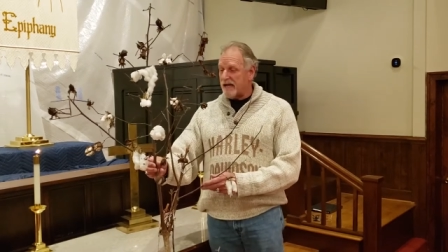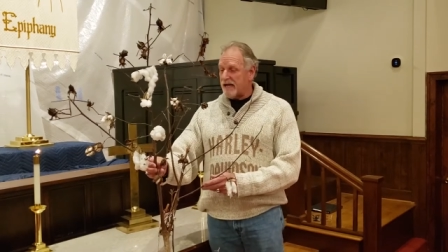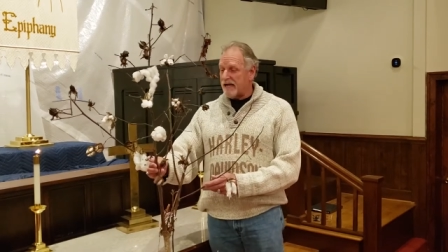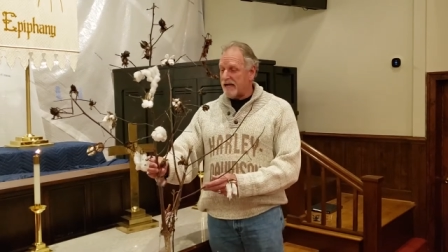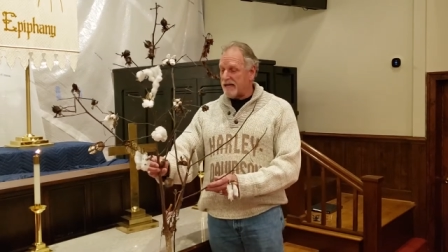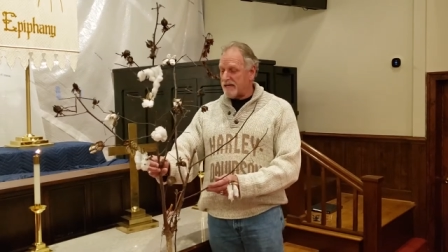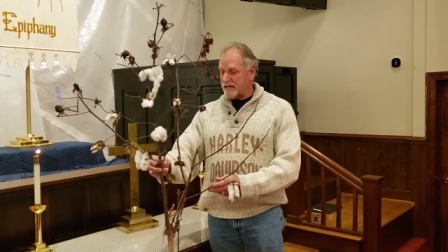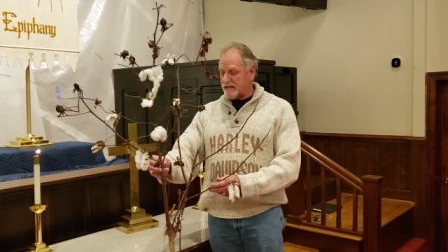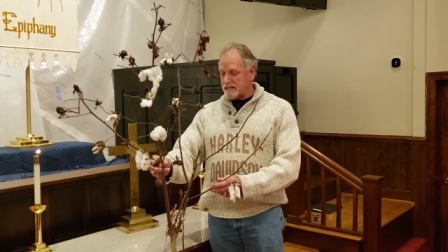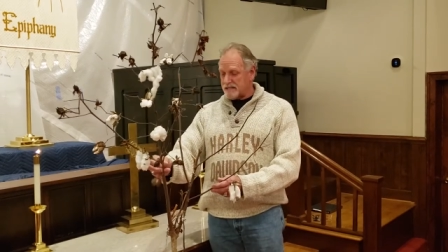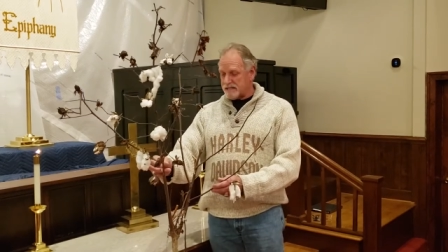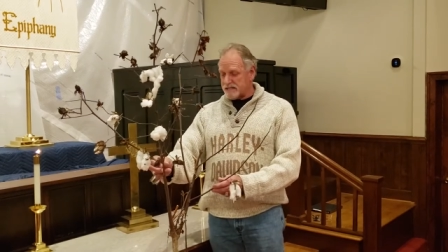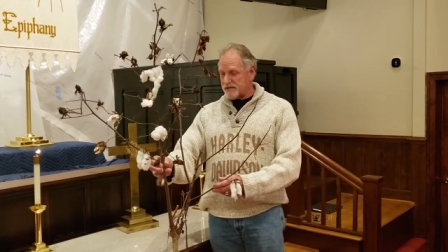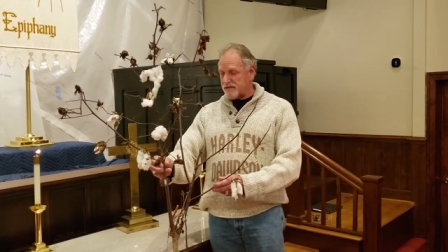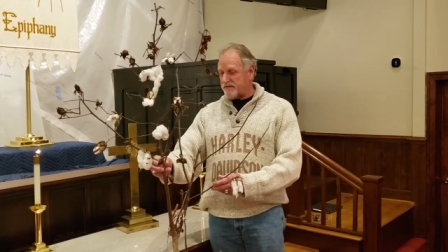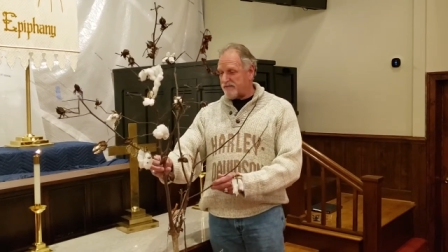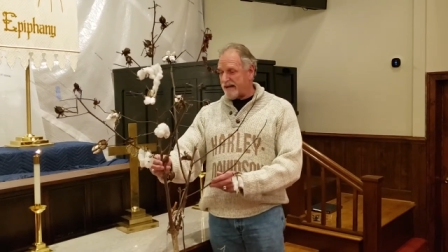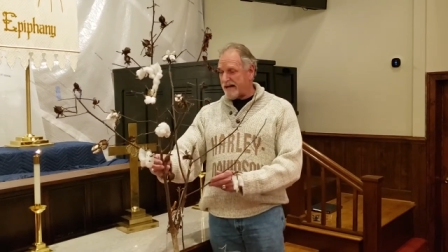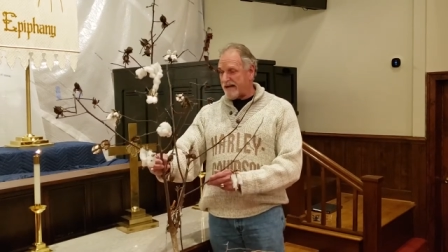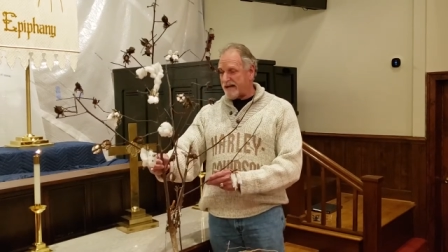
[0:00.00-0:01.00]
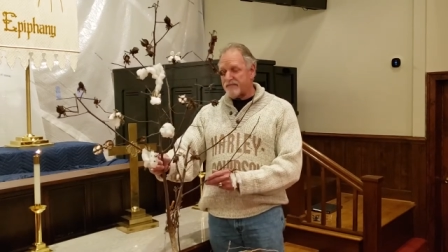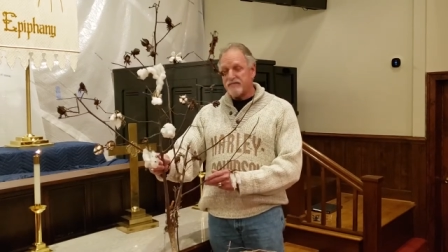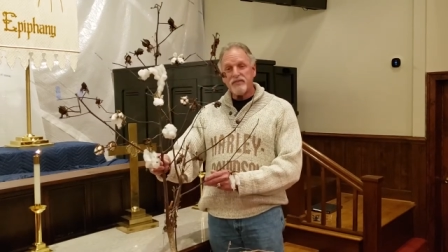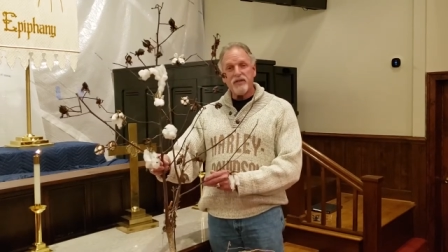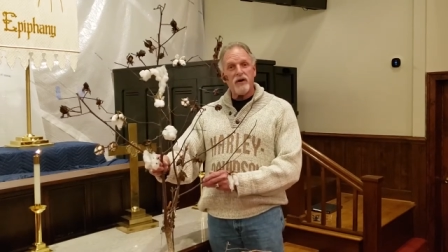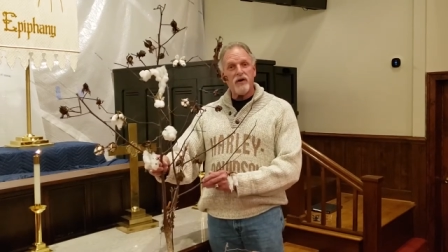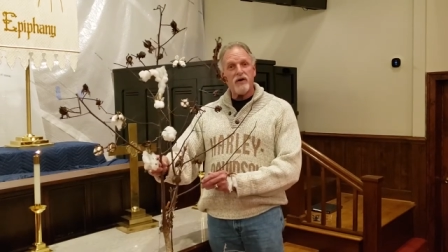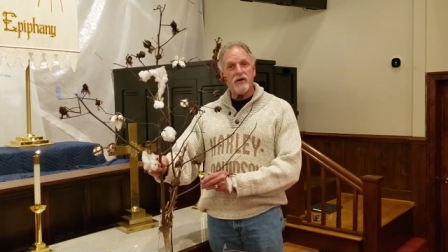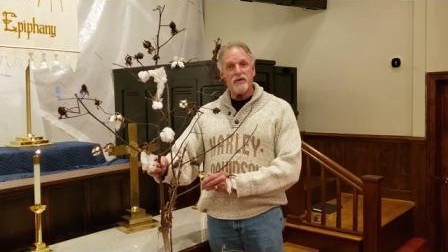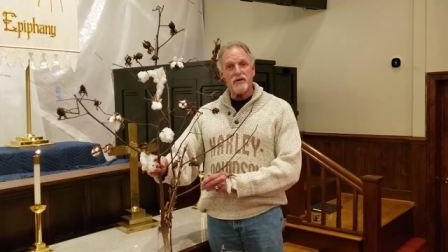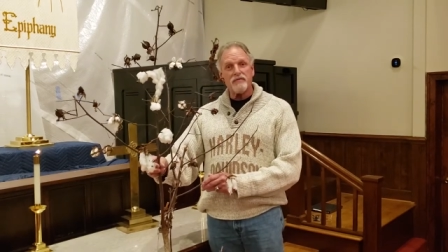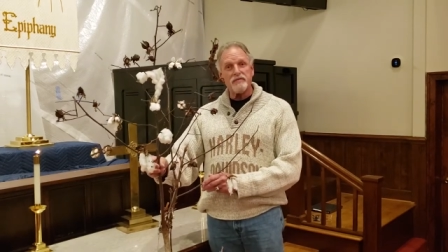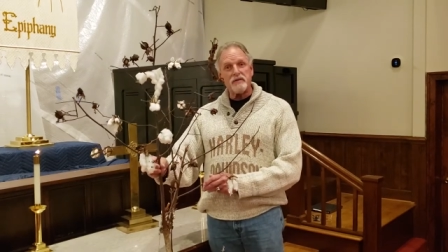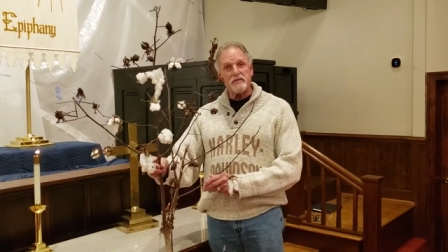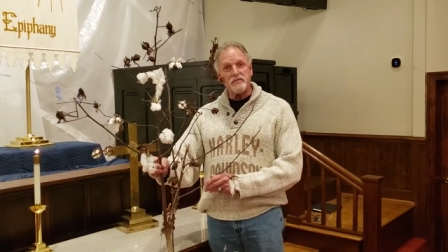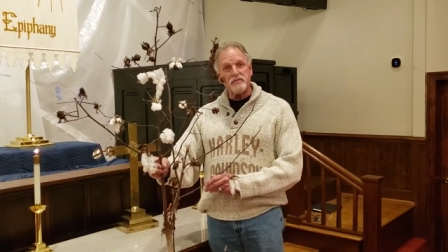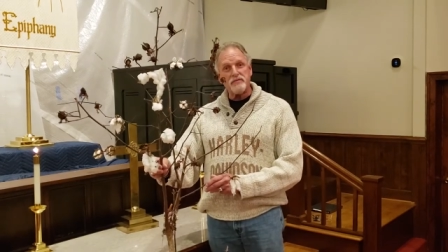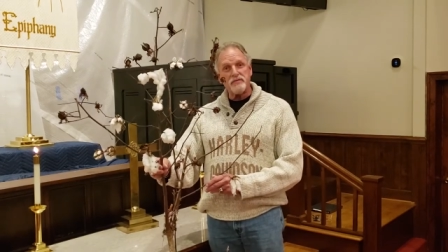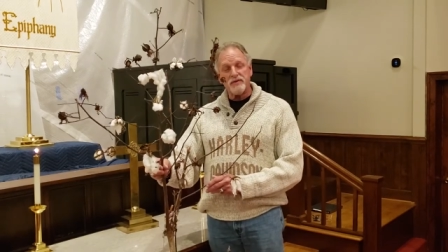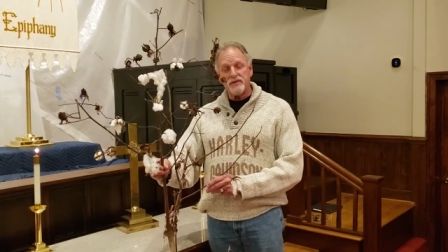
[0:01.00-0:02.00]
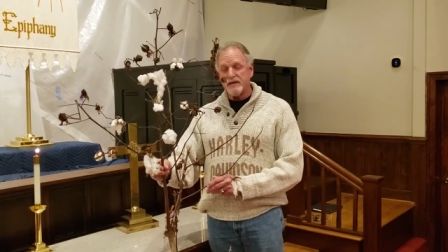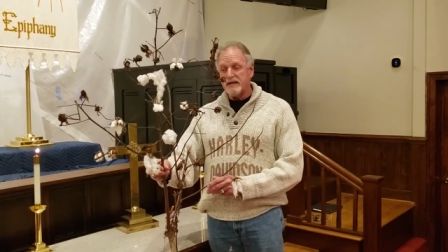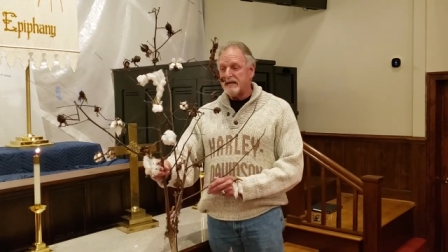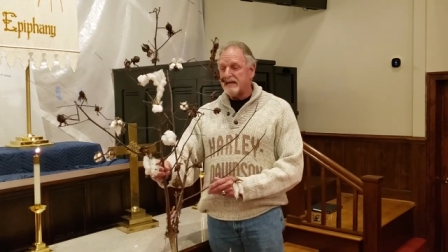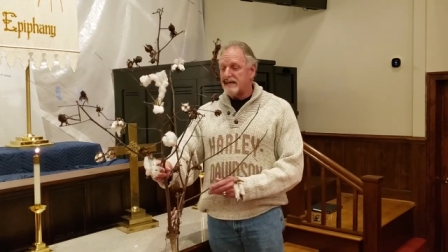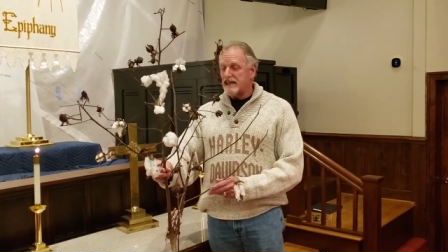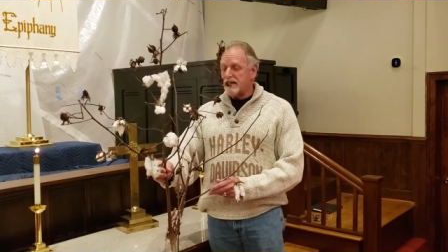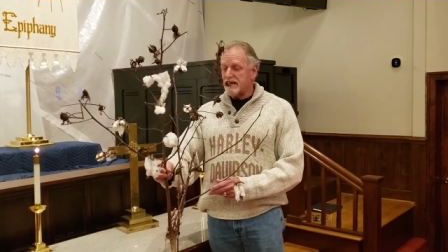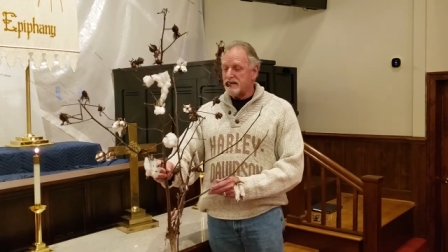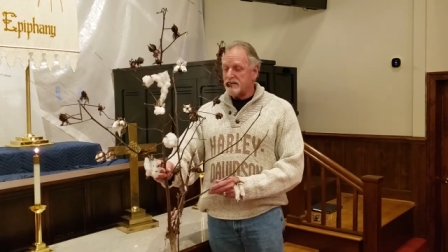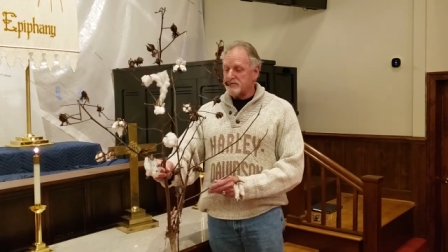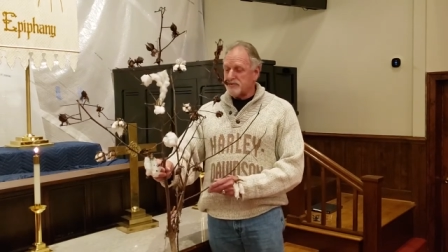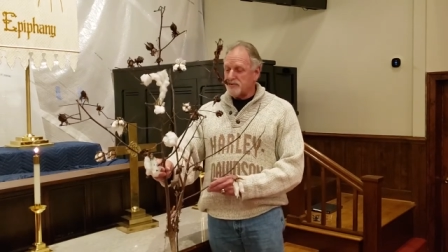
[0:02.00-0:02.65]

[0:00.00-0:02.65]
and it survived the harvest. As